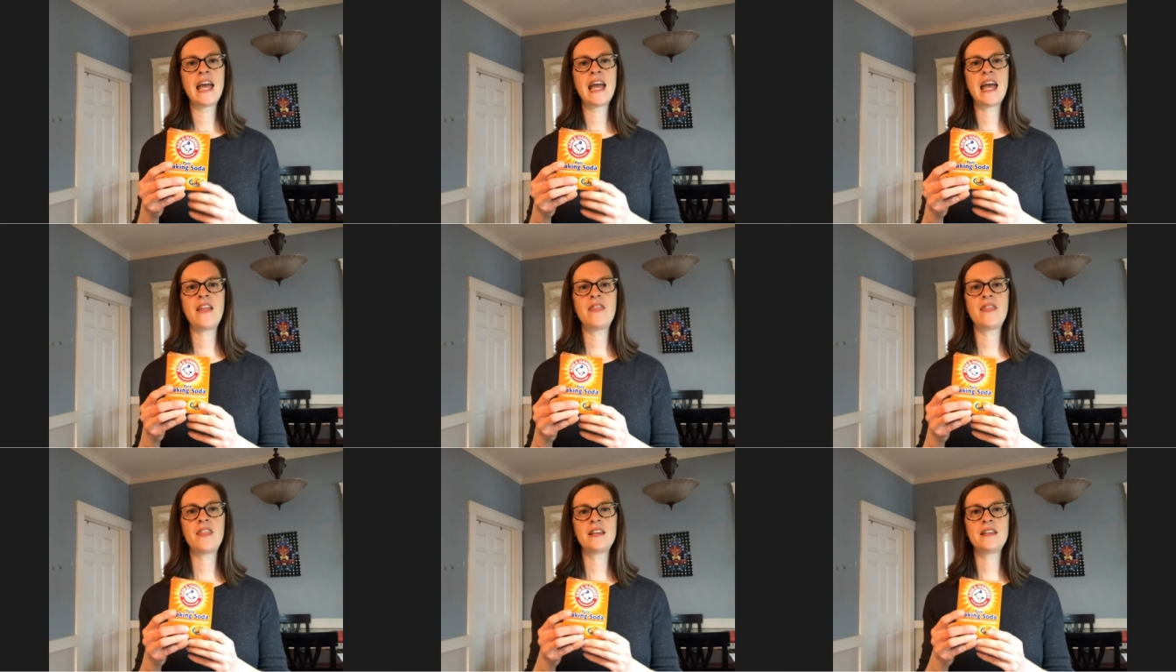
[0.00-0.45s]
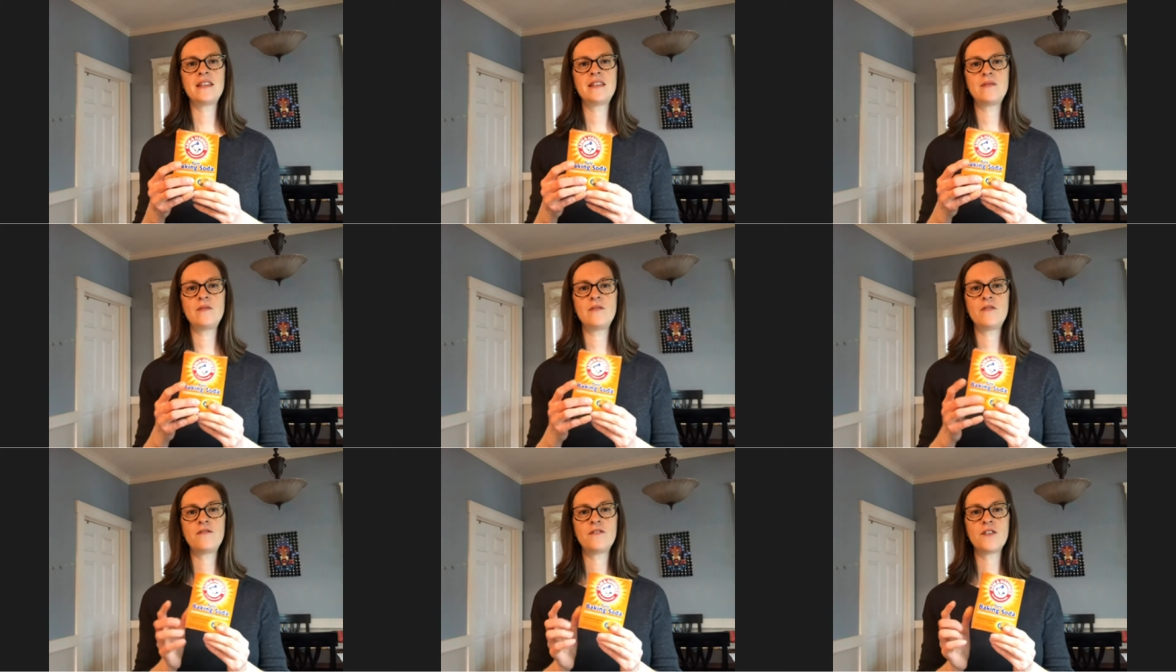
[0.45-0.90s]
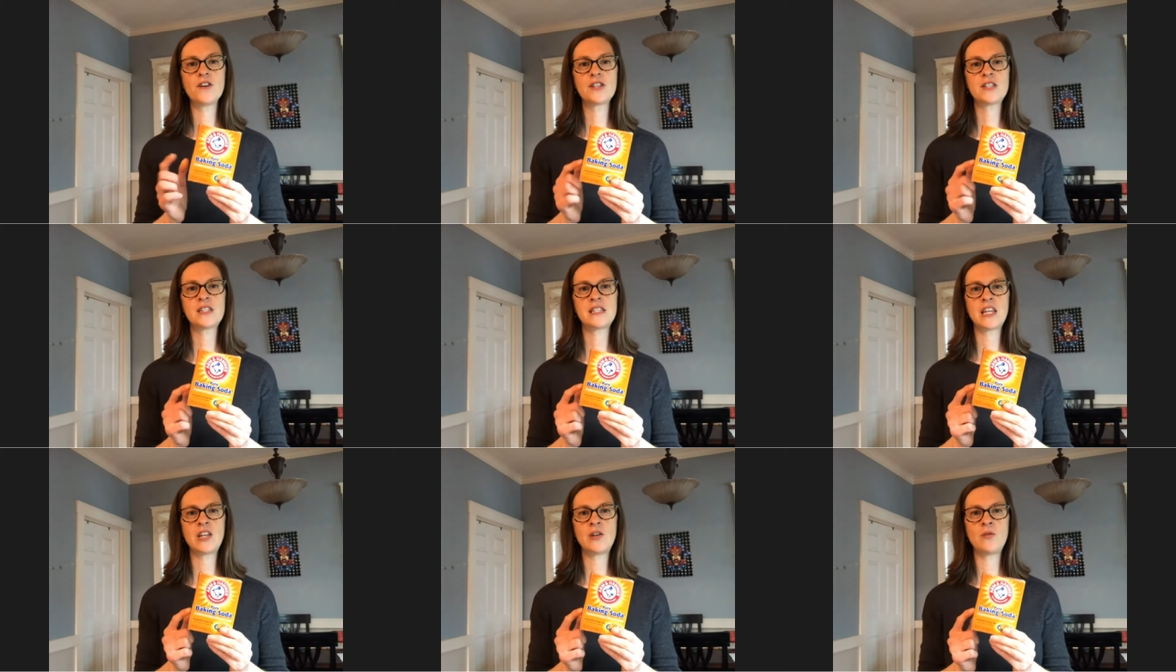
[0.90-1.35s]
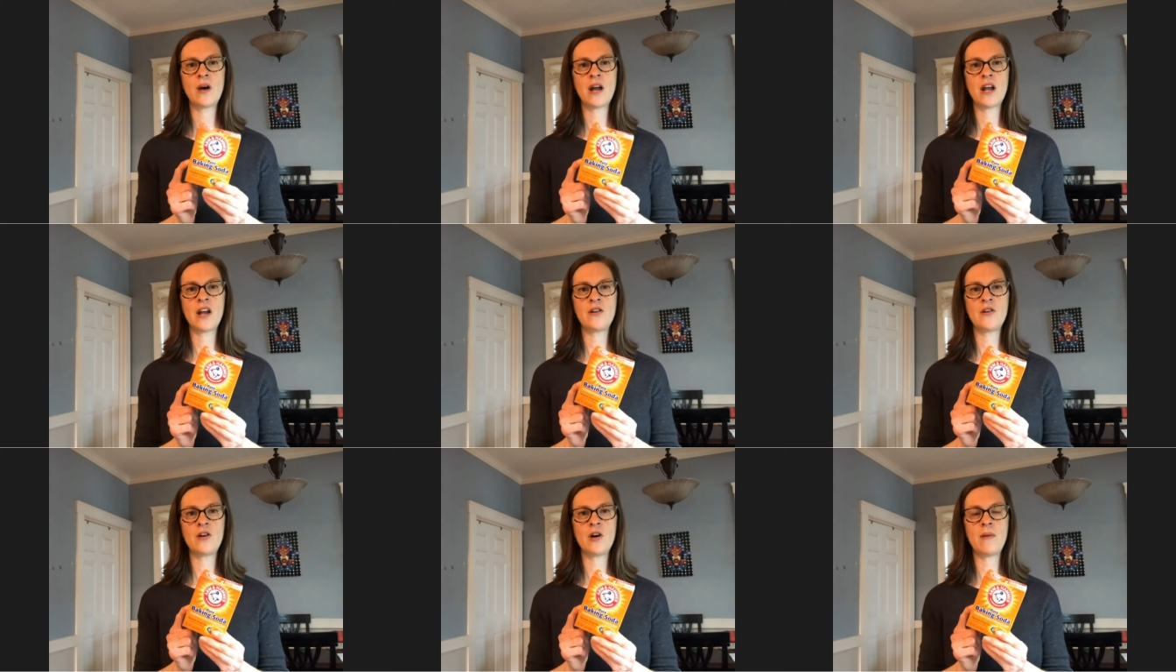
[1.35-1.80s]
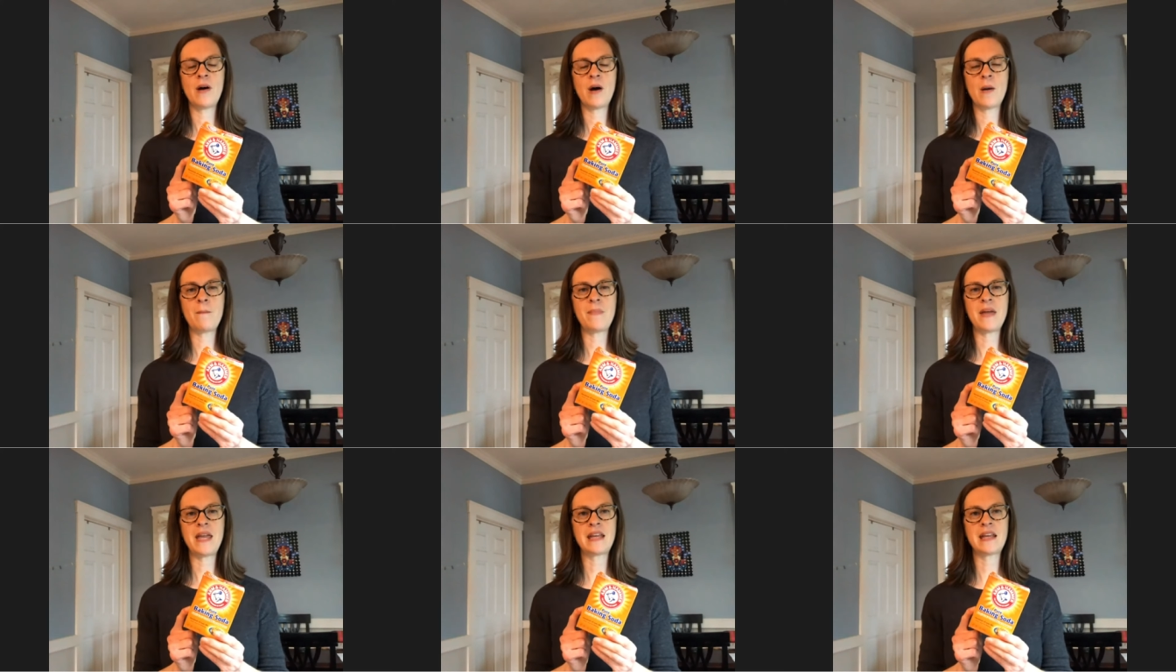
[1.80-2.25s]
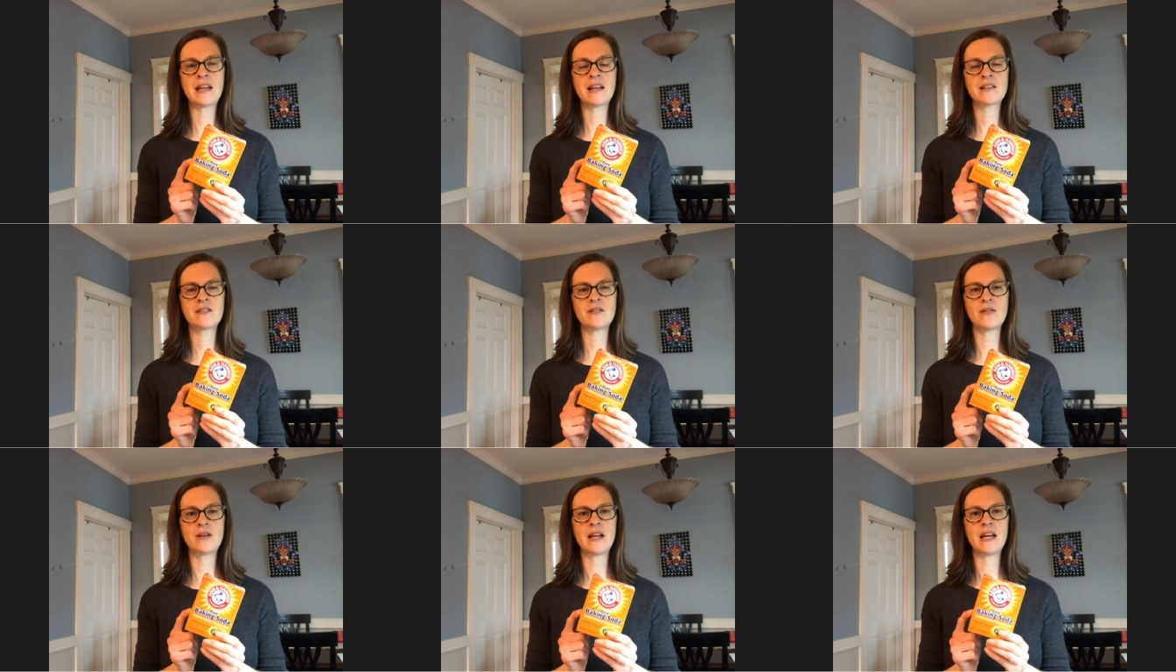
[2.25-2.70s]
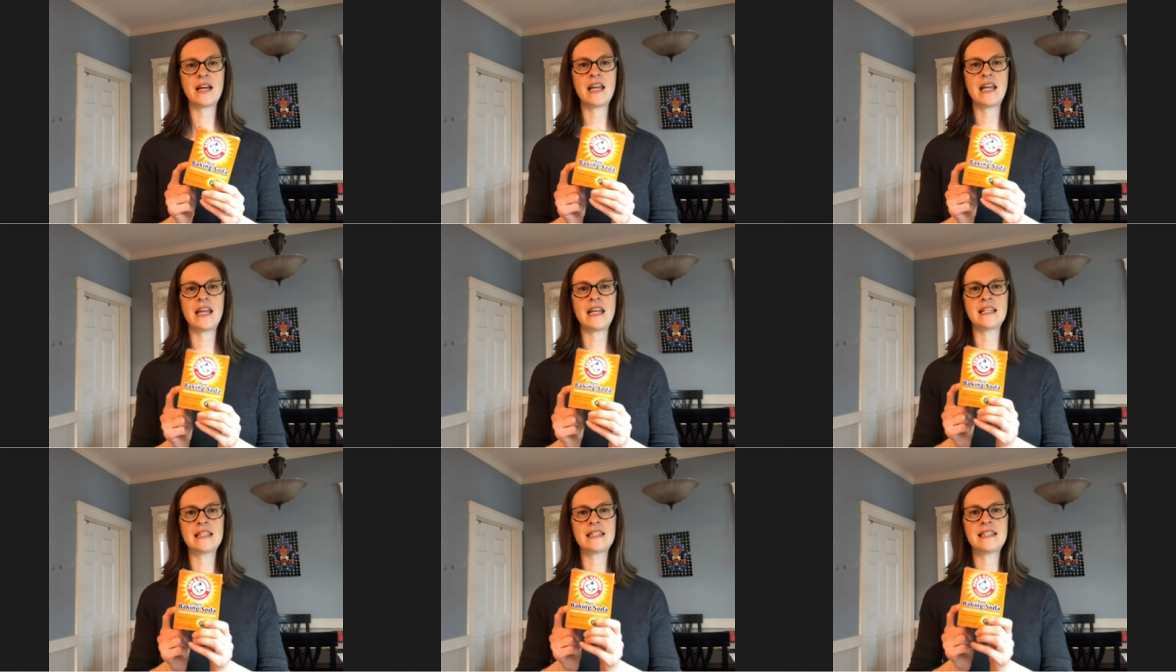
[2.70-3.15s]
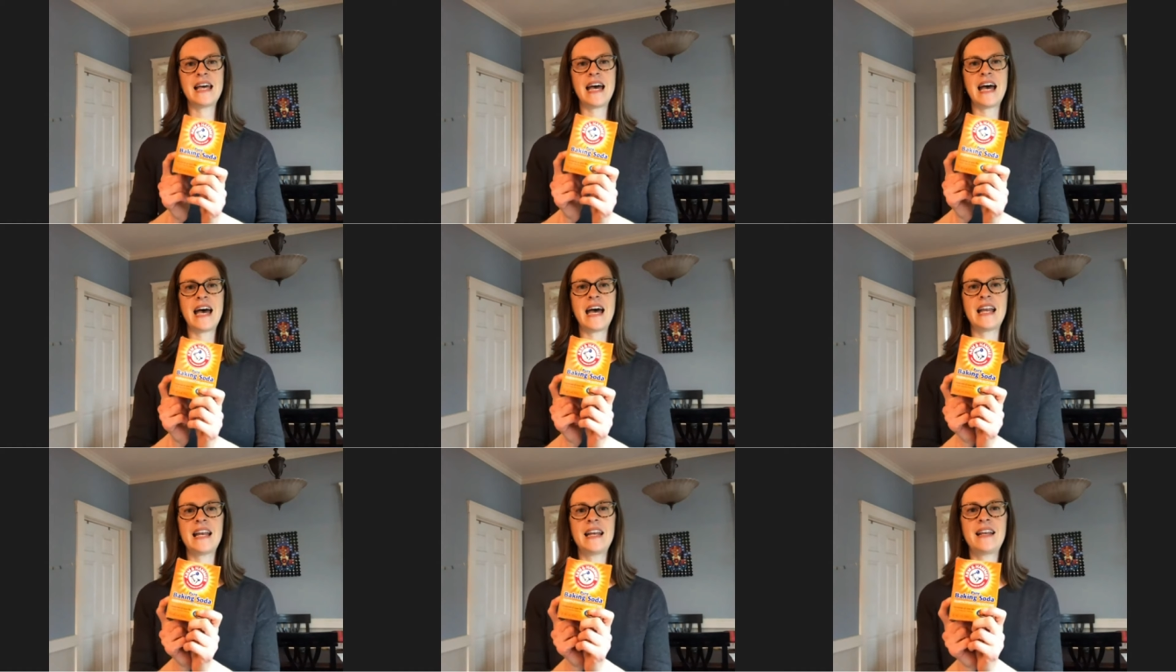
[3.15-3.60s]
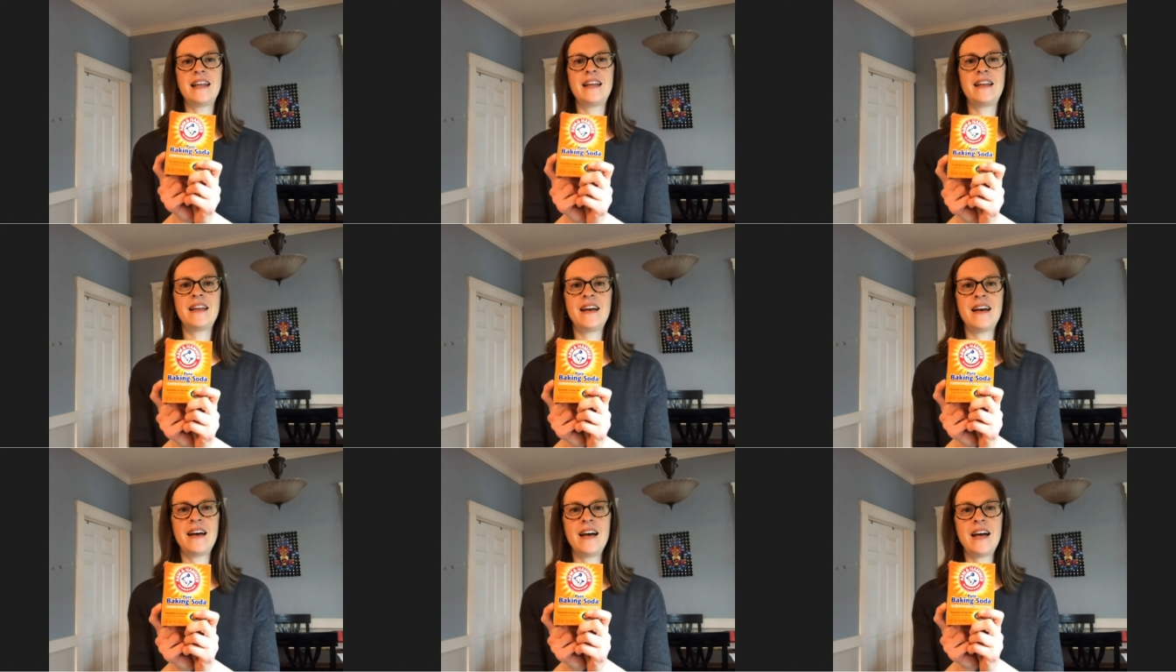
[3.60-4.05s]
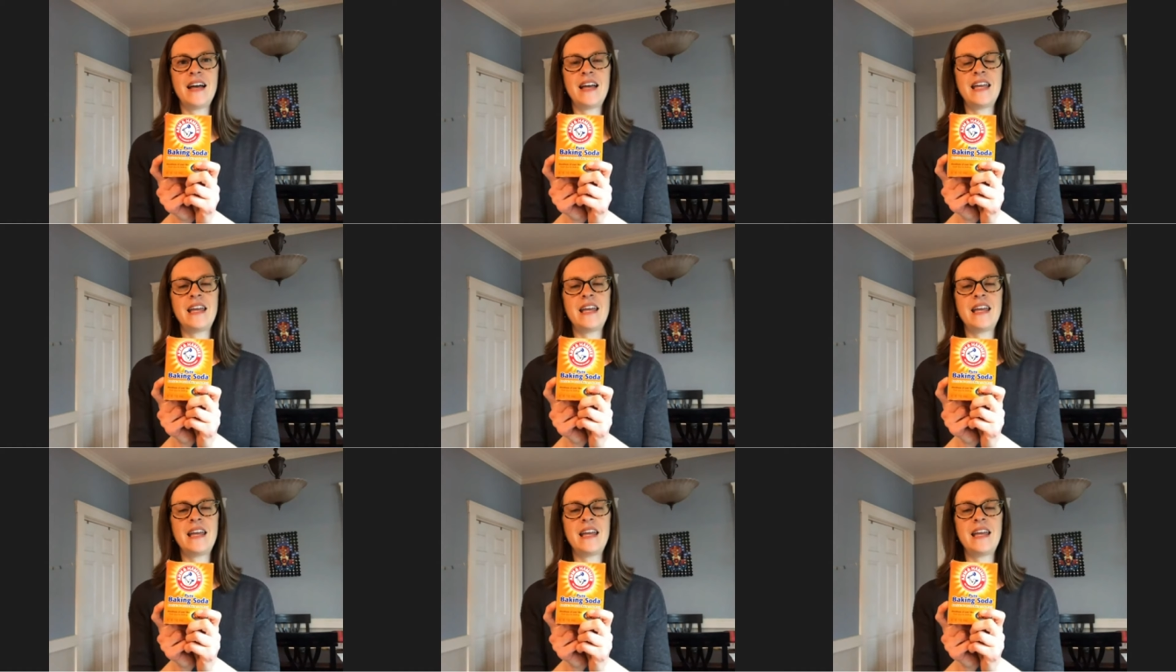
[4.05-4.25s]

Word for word: And the first thing you want to know about baking soda is that uh,